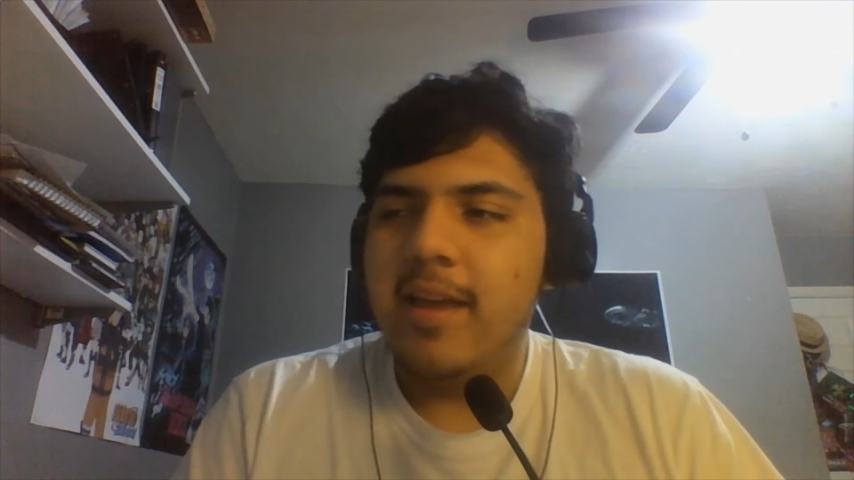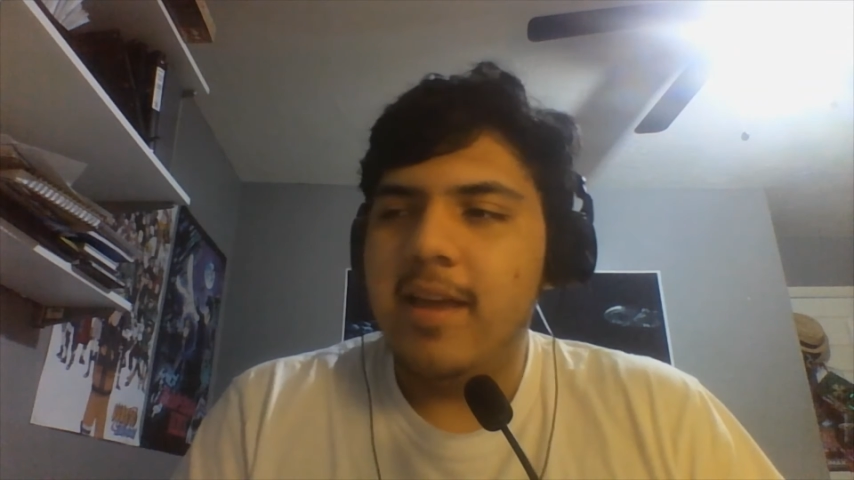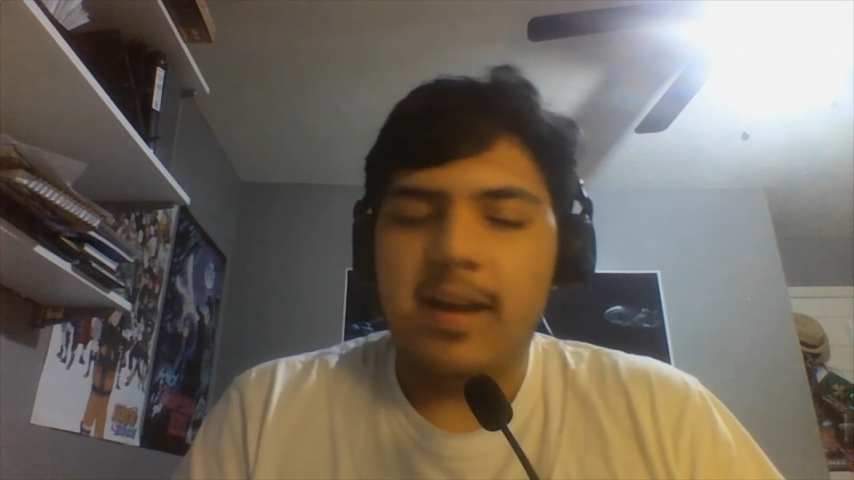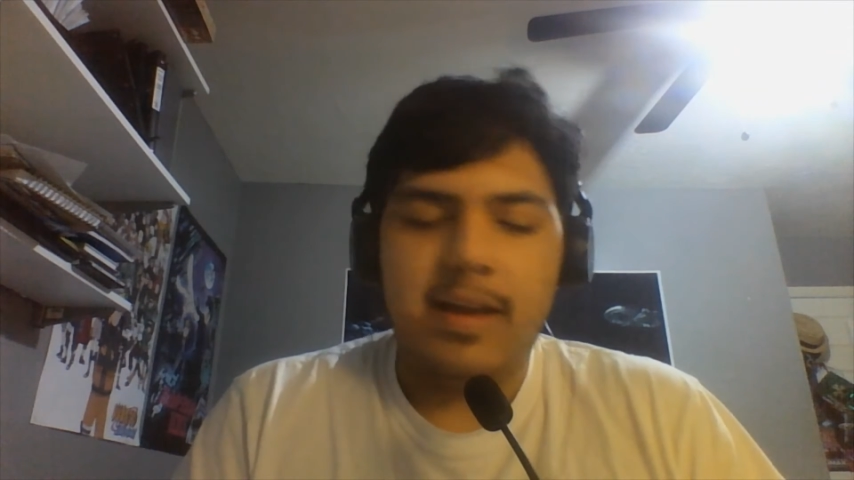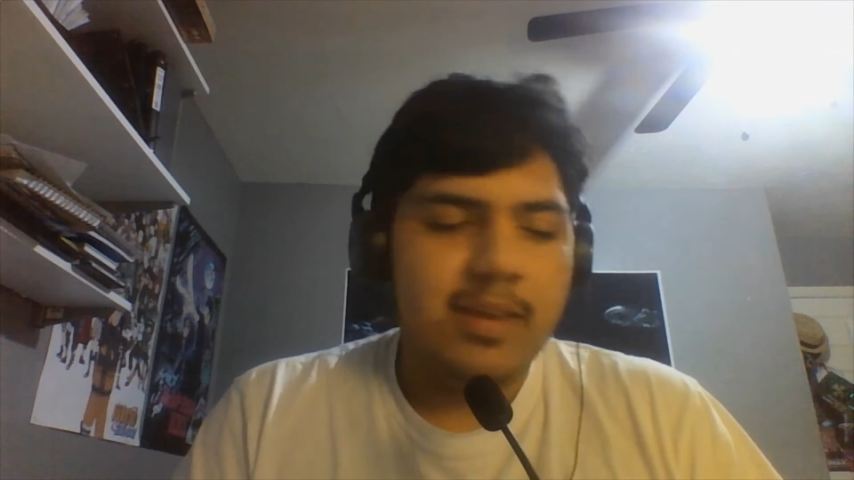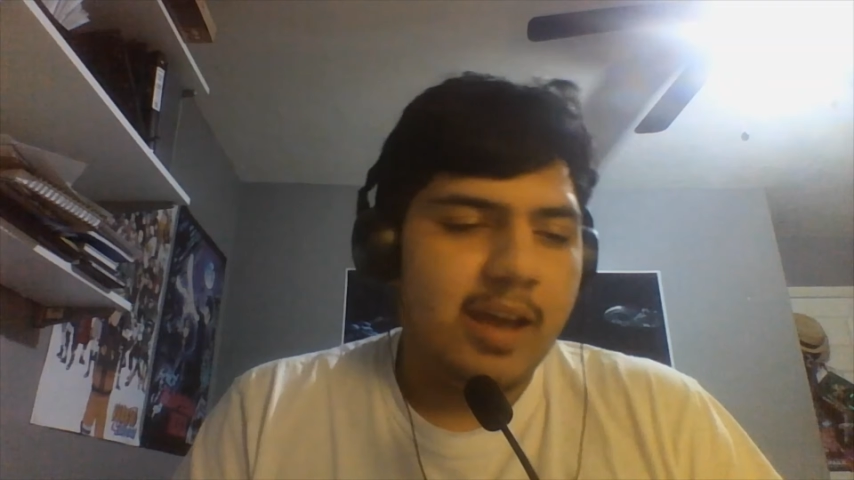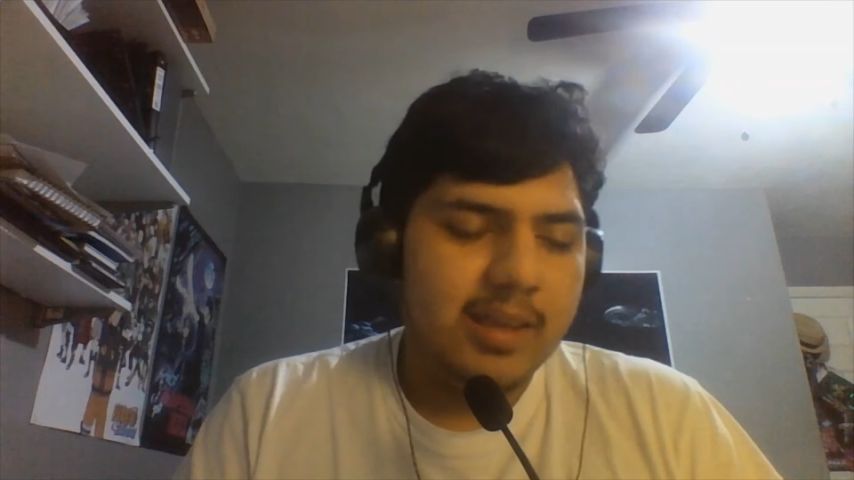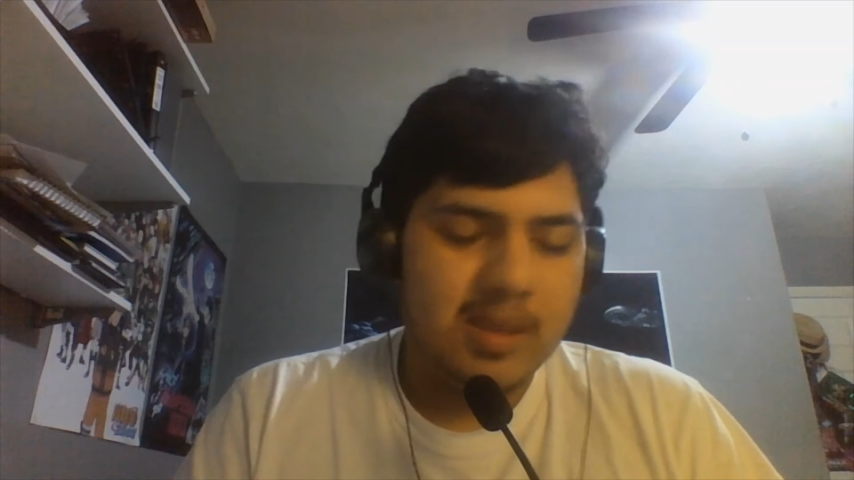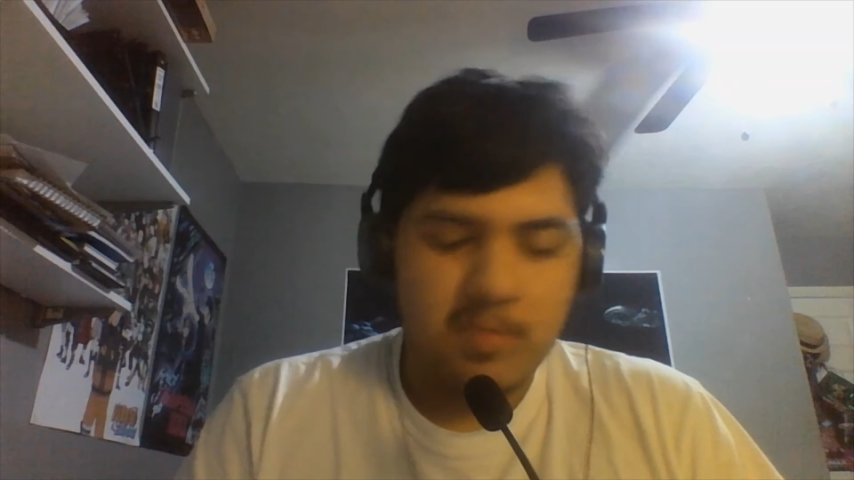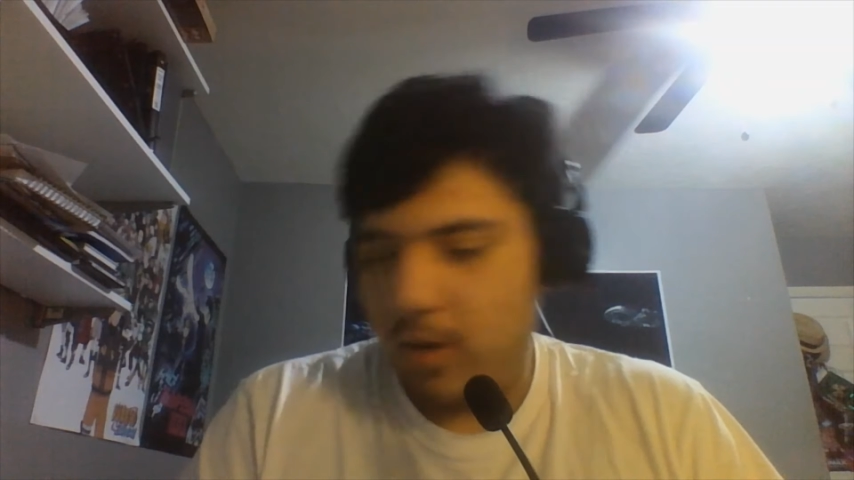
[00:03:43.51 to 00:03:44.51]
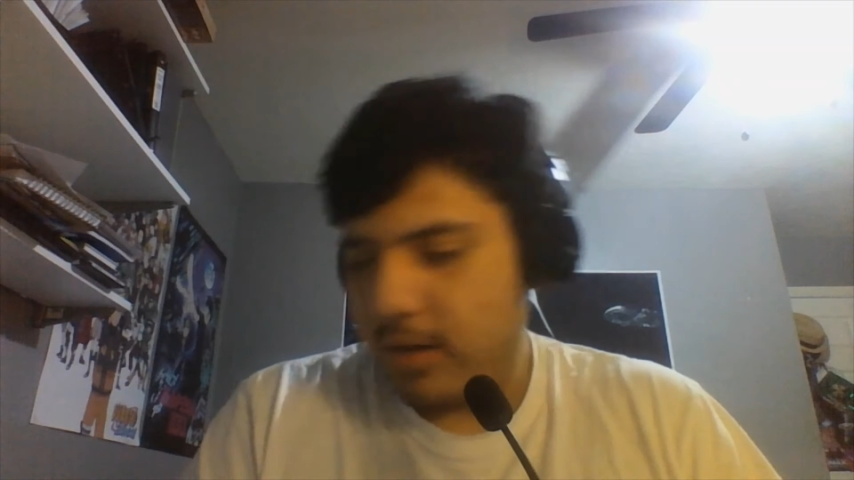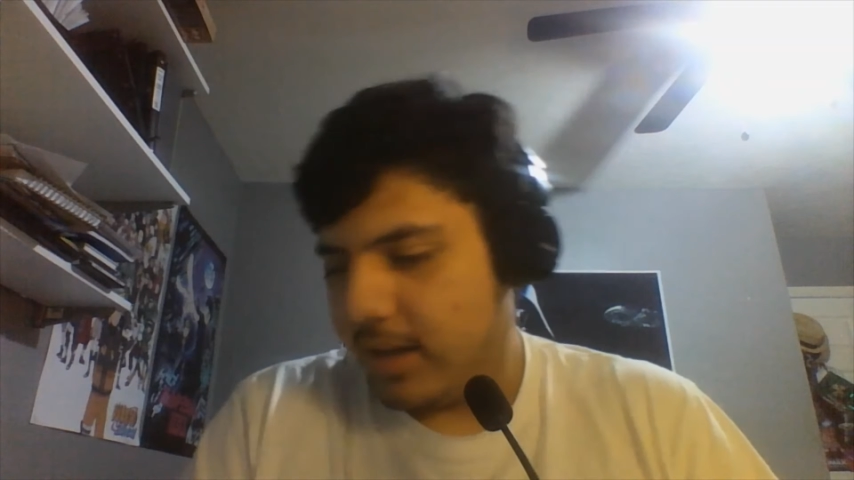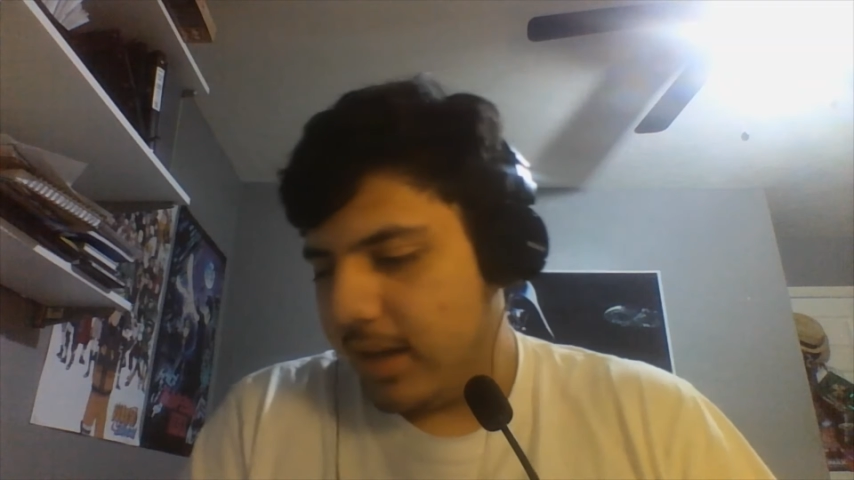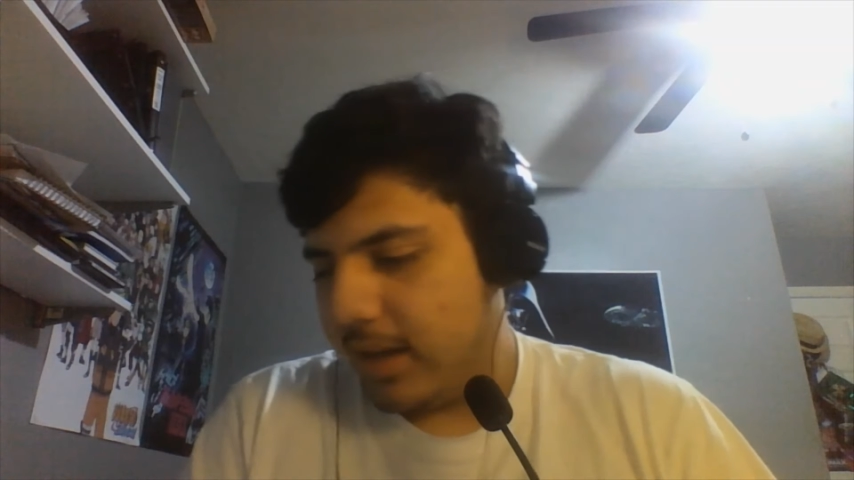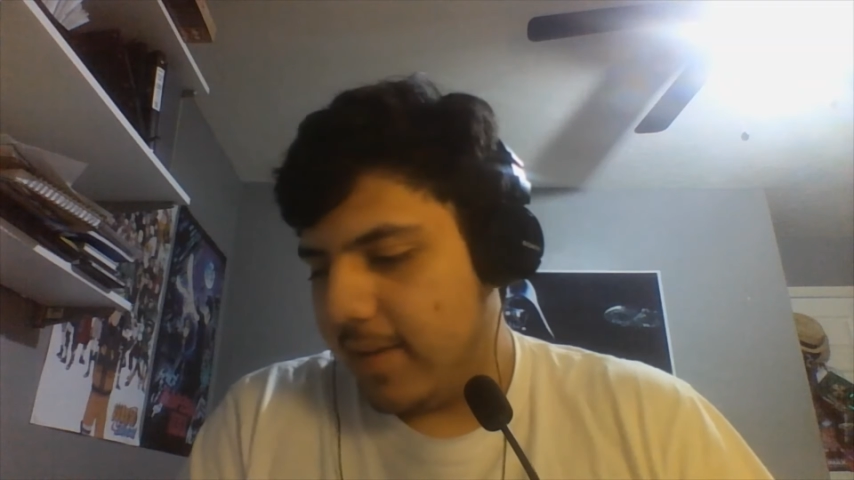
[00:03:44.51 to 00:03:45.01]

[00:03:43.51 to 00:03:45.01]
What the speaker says: And then I keep walking.